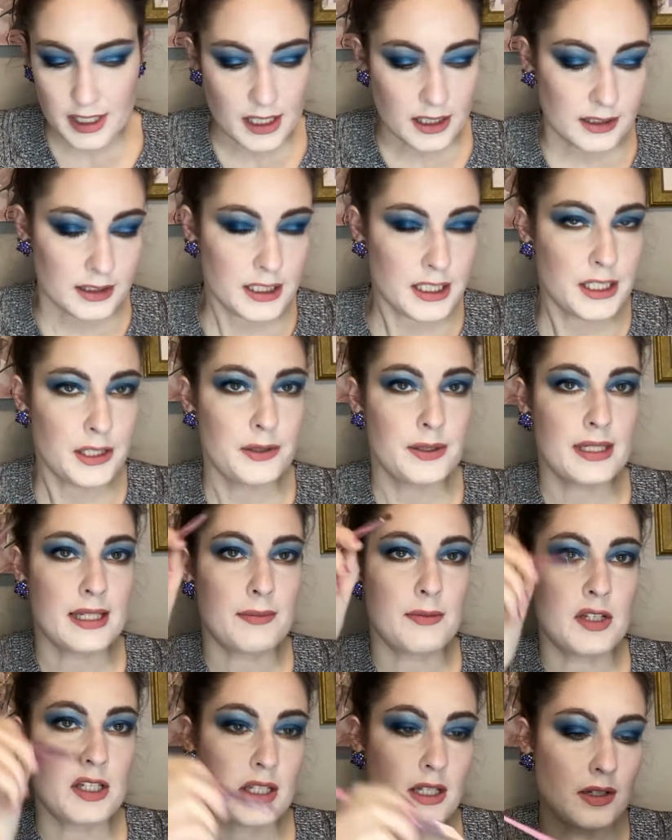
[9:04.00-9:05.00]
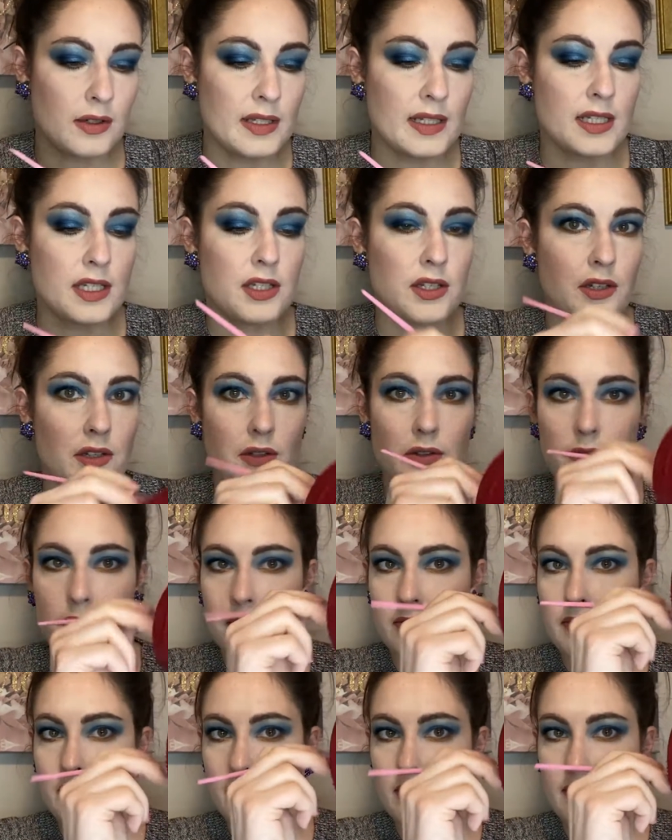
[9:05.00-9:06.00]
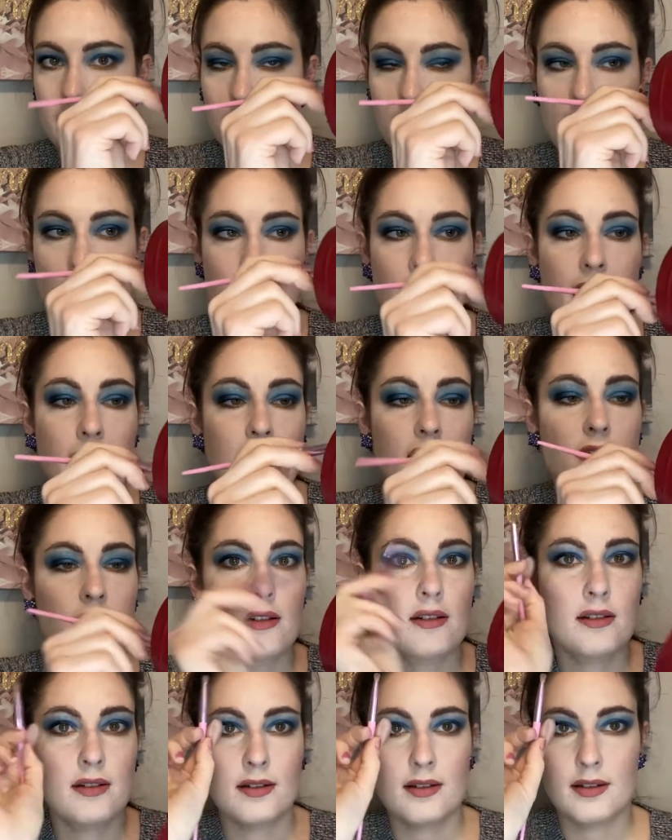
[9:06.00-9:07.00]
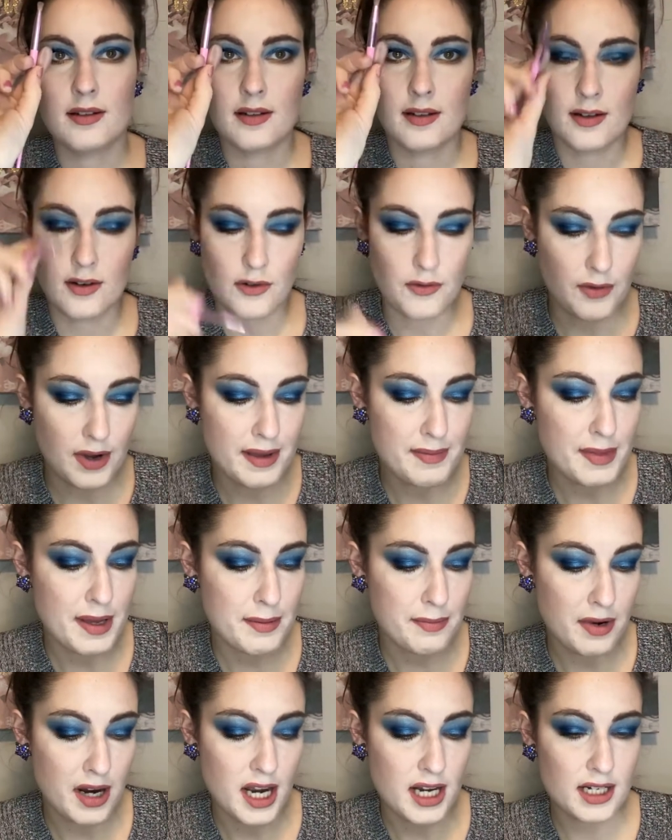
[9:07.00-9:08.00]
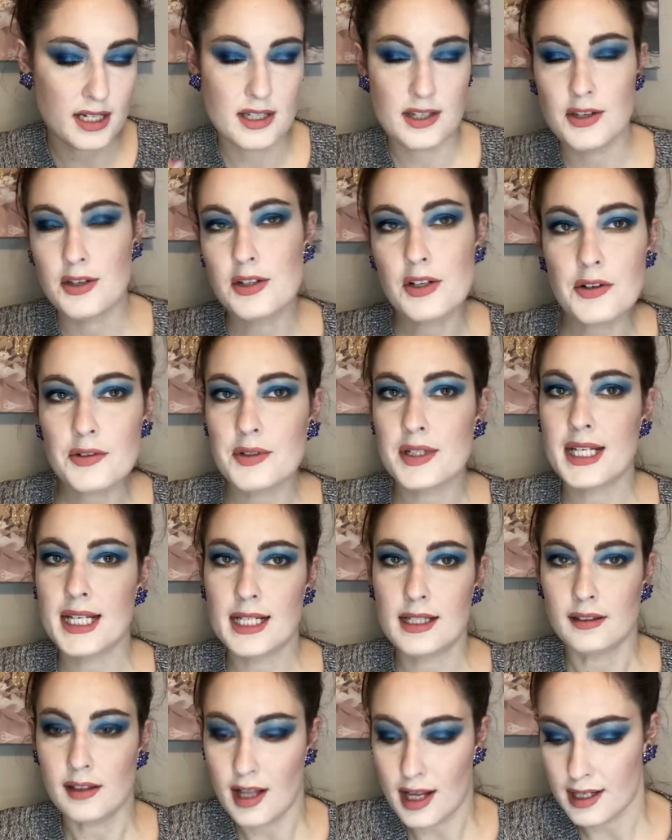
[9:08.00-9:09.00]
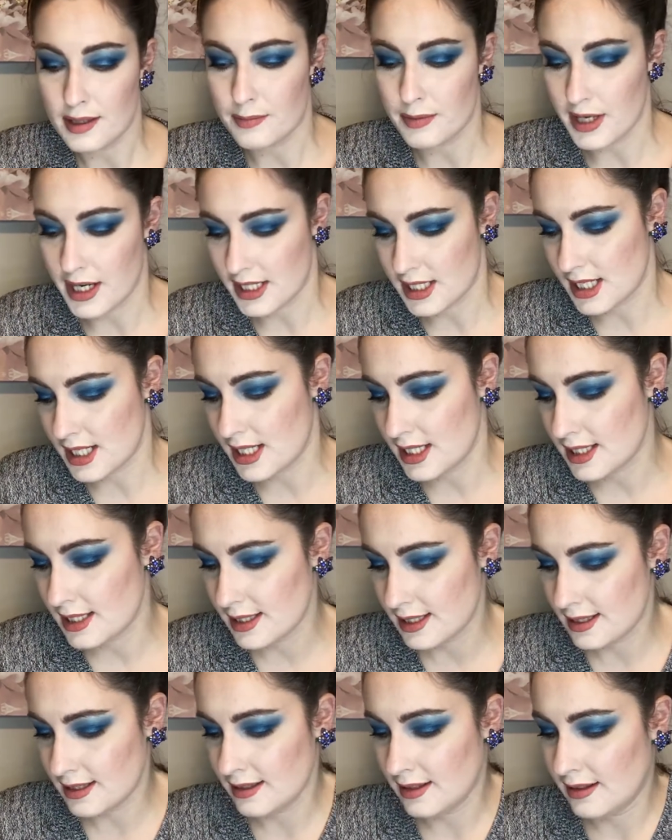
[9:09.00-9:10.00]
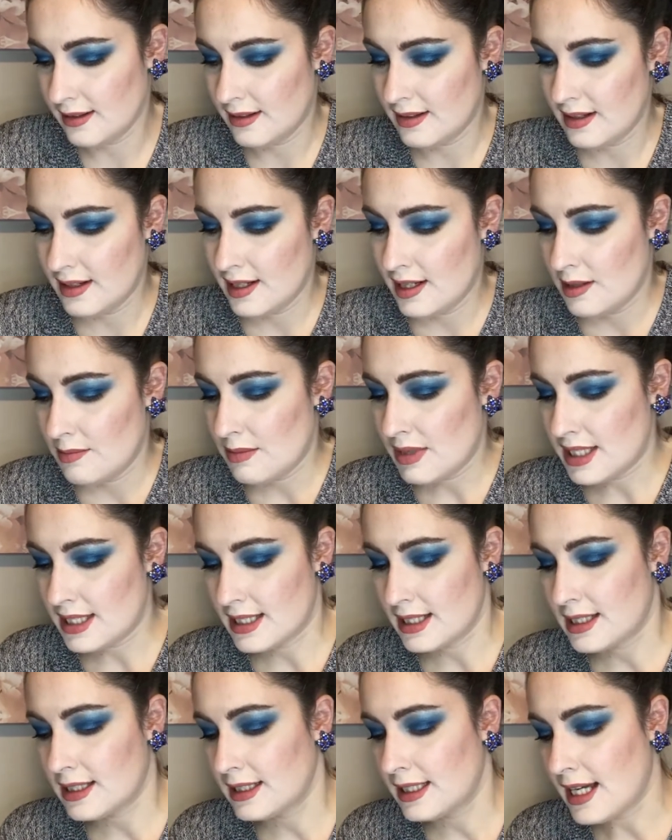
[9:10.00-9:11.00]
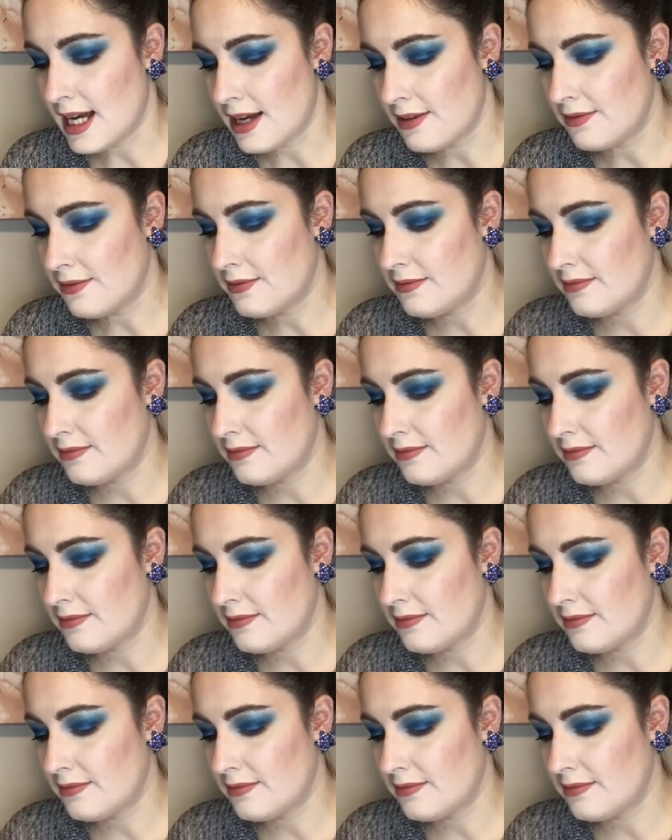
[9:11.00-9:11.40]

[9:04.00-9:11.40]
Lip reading: I'll do is I'm just going to, again, wipe my brush. So you don't need a lot of brushes. Basically, I